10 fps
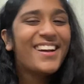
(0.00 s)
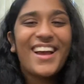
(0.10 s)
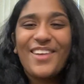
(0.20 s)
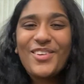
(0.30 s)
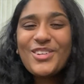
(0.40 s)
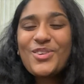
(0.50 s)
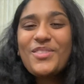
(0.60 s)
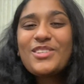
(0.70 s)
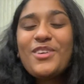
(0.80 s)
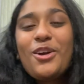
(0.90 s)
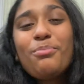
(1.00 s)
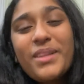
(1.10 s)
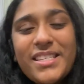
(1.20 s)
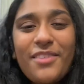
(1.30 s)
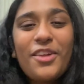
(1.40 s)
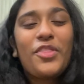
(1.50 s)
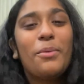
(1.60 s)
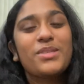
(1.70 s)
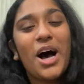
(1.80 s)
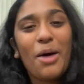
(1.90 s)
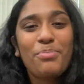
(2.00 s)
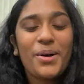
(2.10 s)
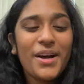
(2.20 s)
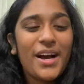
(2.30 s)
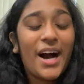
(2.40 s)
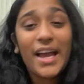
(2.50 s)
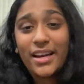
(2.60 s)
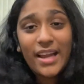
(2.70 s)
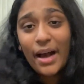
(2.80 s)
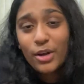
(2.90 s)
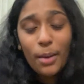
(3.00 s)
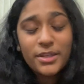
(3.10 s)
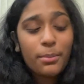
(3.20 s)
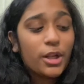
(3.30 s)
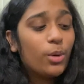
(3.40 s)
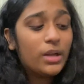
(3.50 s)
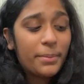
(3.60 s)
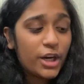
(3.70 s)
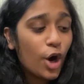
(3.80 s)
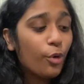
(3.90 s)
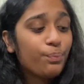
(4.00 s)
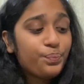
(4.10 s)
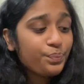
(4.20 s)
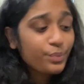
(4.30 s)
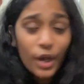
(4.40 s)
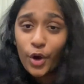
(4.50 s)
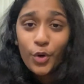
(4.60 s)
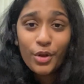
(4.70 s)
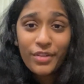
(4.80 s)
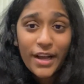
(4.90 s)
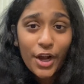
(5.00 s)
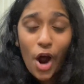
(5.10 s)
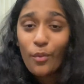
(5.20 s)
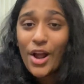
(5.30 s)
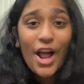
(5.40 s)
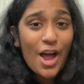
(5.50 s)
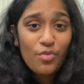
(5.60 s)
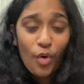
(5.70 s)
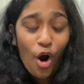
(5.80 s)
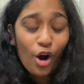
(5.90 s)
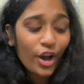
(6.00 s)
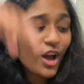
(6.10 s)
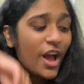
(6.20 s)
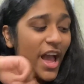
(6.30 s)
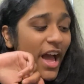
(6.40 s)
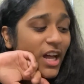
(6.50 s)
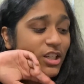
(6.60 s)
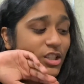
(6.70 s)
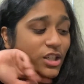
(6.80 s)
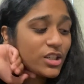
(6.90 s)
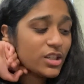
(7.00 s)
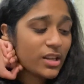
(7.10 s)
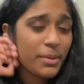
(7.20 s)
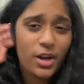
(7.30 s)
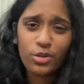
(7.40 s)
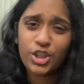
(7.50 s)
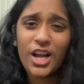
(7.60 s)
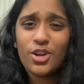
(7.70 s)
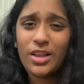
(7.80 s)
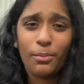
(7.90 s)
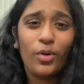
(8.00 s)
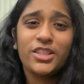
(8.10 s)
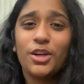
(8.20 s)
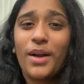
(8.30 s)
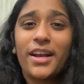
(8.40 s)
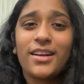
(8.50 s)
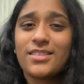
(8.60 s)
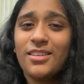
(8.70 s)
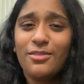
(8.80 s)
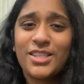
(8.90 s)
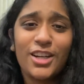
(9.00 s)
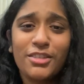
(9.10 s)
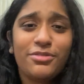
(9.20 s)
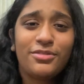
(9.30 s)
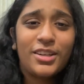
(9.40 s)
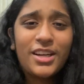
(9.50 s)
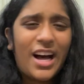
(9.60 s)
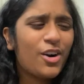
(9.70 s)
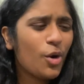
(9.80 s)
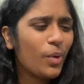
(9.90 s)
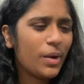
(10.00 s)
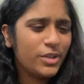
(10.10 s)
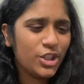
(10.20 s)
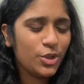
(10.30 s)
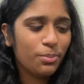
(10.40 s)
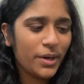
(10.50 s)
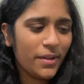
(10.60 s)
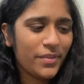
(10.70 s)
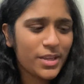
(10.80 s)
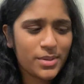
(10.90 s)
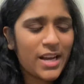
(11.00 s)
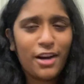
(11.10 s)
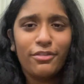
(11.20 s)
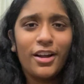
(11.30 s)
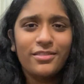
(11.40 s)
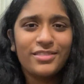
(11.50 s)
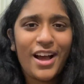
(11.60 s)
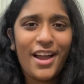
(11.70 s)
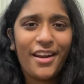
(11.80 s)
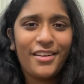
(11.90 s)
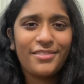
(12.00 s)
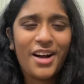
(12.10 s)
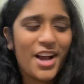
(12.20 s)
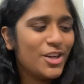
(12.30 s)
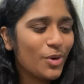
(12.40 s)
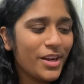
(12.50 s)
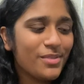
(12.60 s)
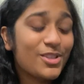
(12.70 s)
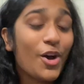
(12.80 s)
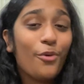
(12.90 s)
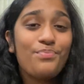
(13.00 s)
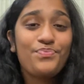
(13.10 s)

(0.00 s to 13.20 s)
if you enjoyed this video, please give it a thumbs up. Again, yeah, comment down below, let me know who do you think I got right and wrong, and let me know, should I do like more tier rankings of stuff? I don't know what I would do, but this was kind of fun, and I enjoyed it. So,